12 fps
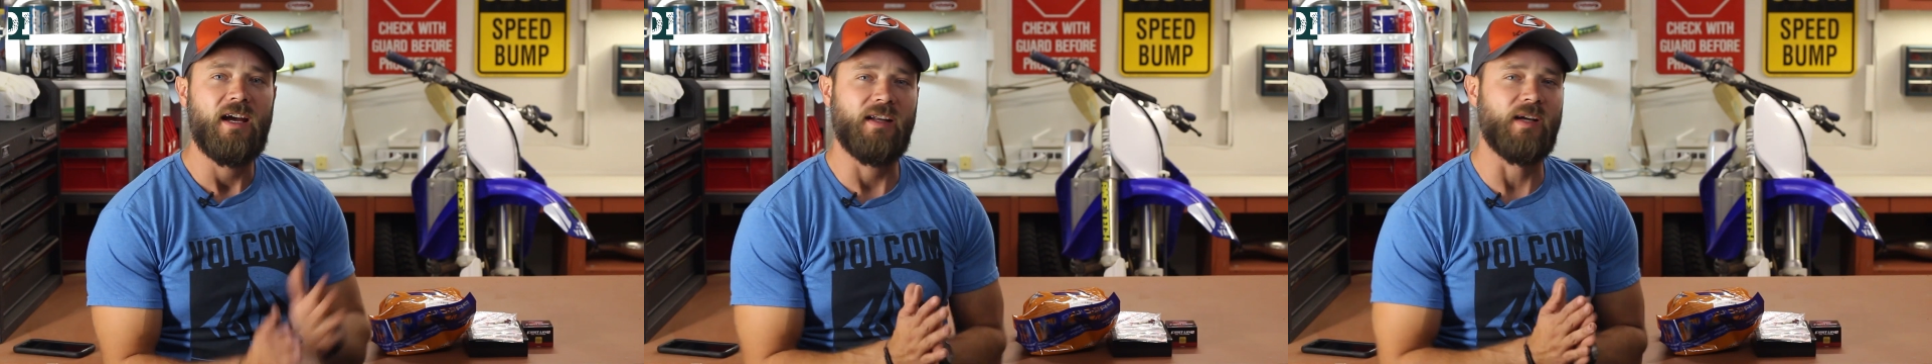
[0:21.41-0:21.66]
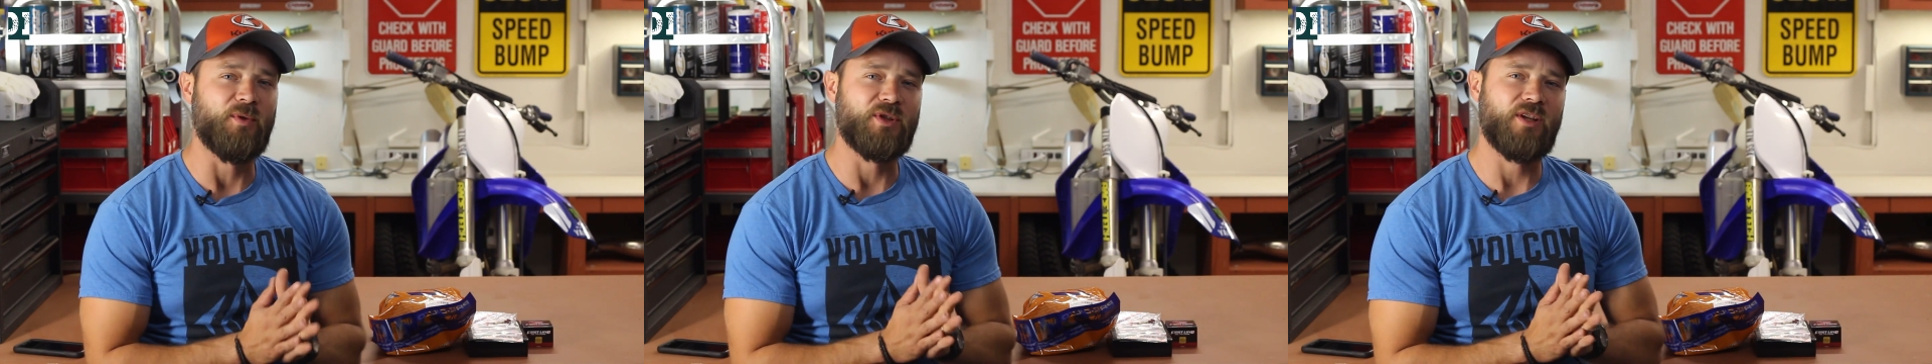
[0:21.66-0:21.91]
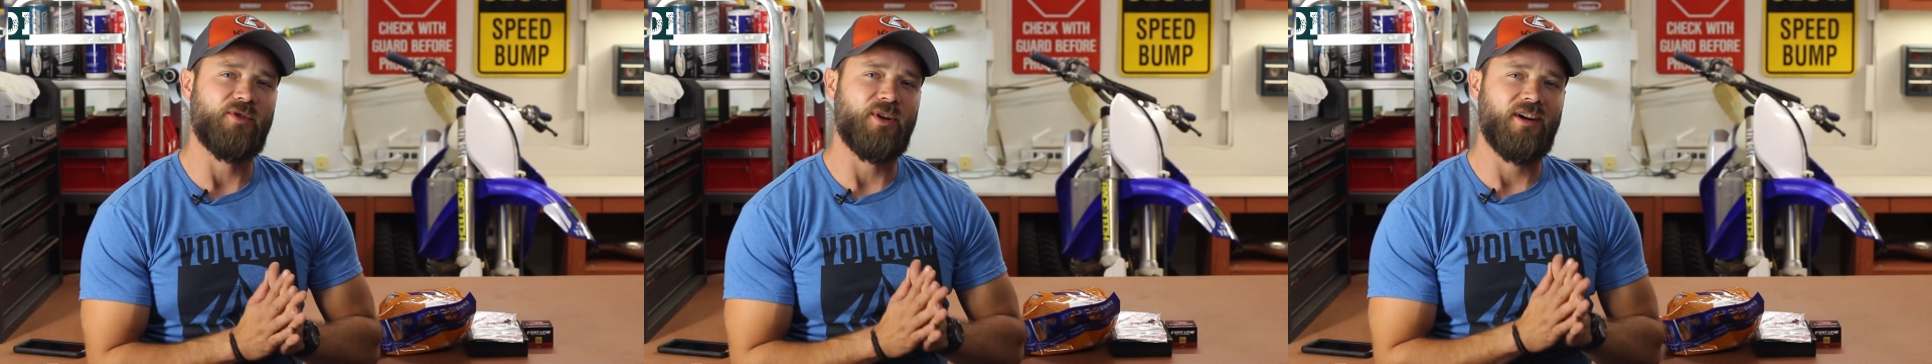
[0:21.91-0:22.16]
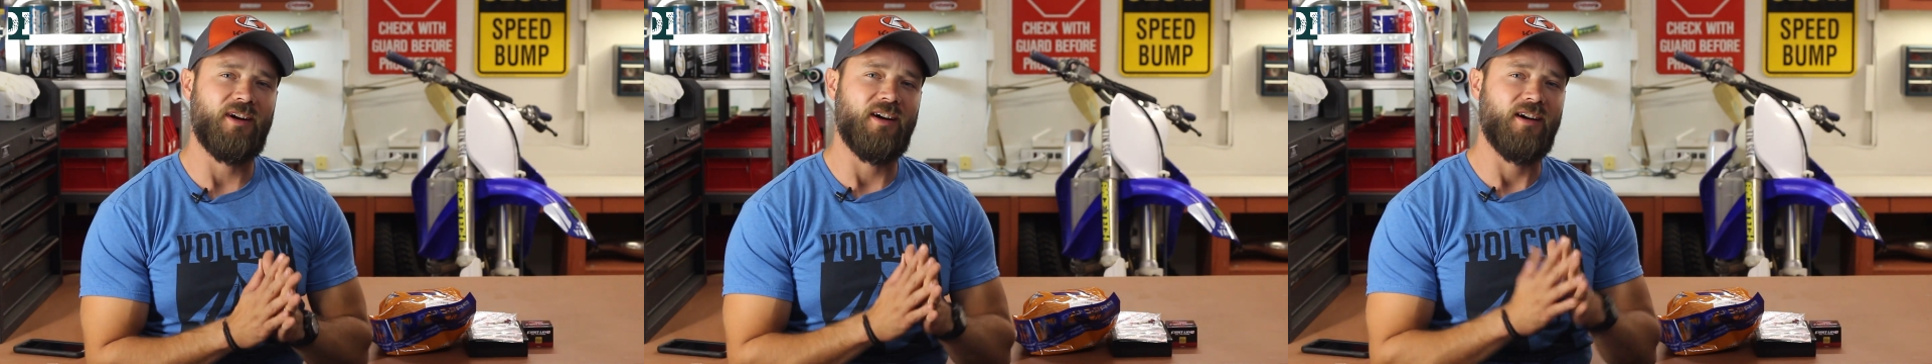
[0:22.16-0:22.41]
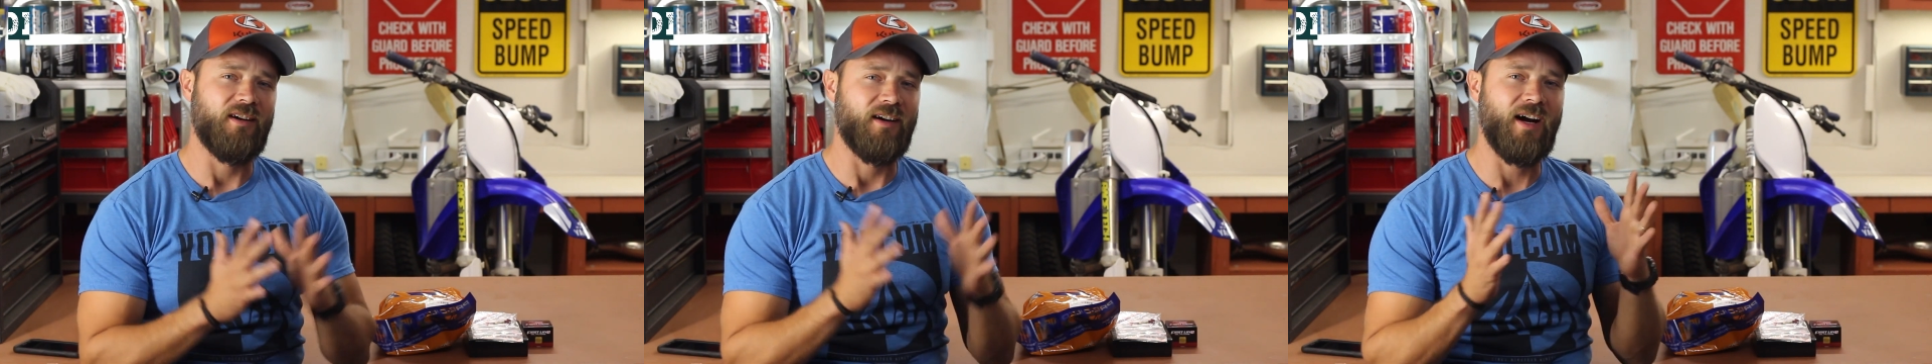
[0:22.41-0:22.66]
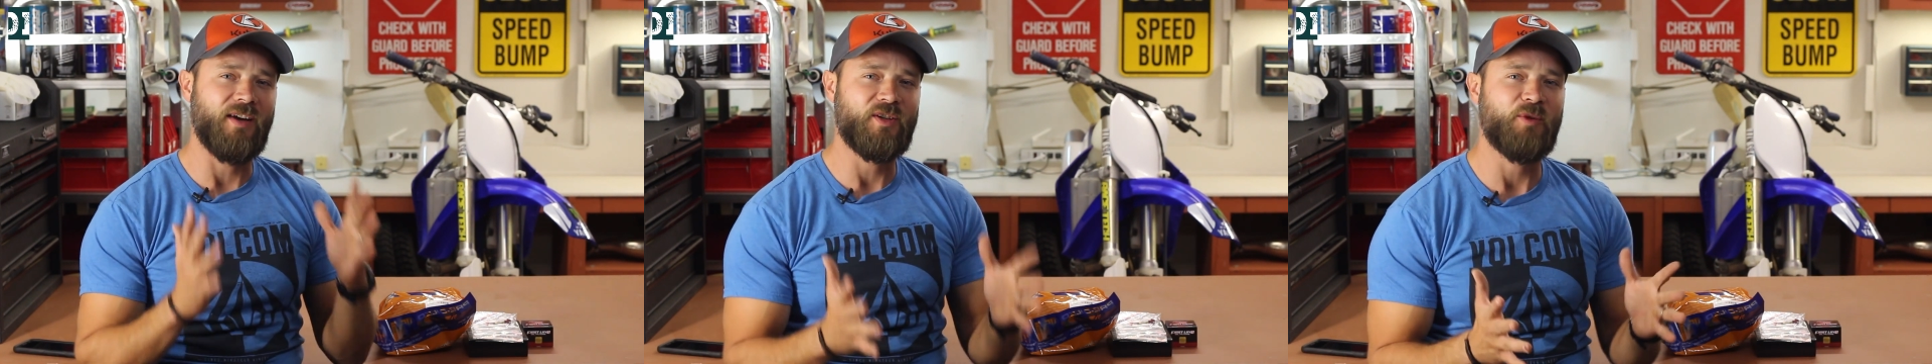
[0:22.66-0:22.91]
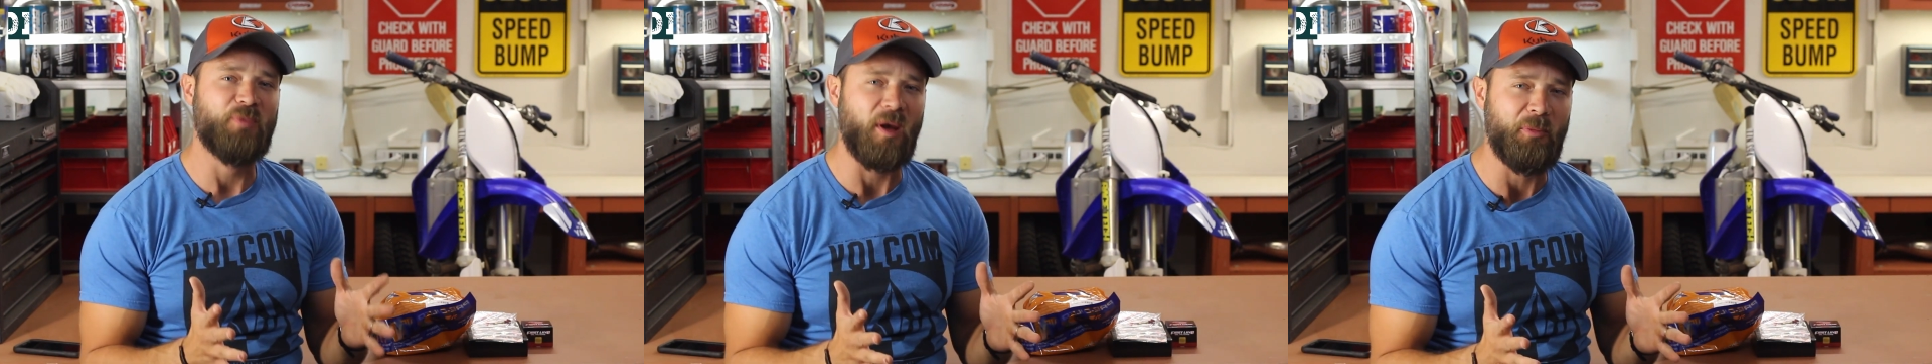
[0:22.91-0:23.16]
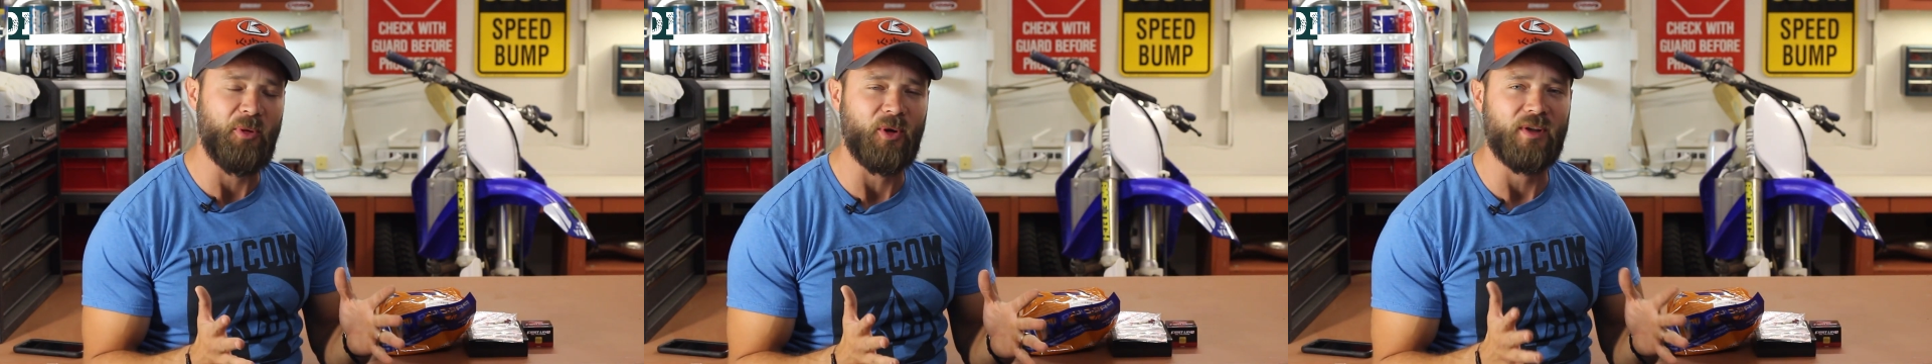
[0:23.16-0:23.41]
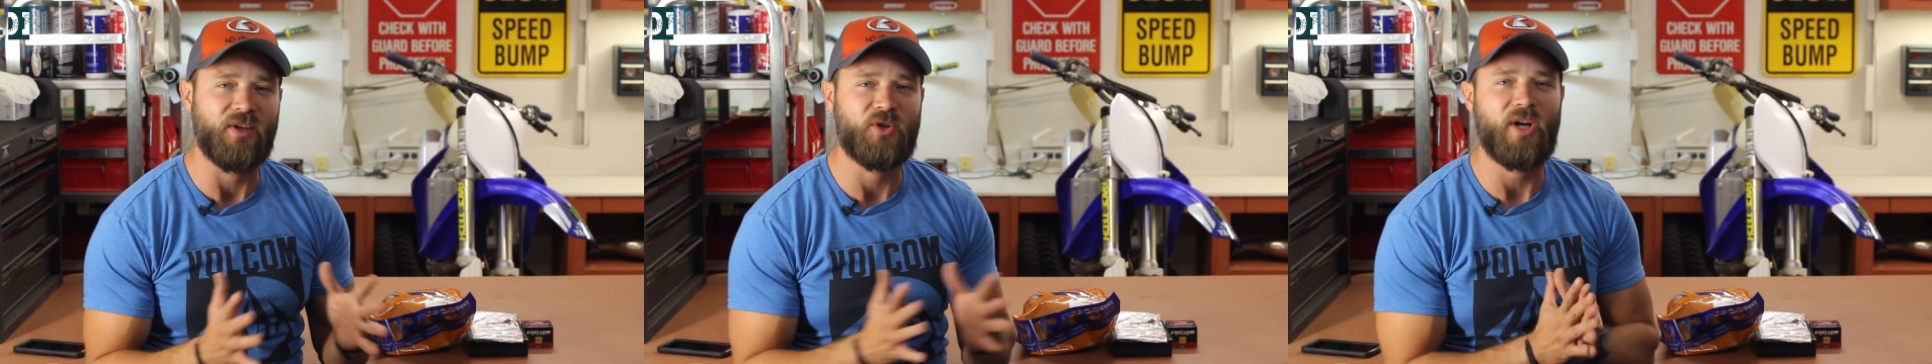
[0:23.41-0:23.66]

and there was over a hundred people that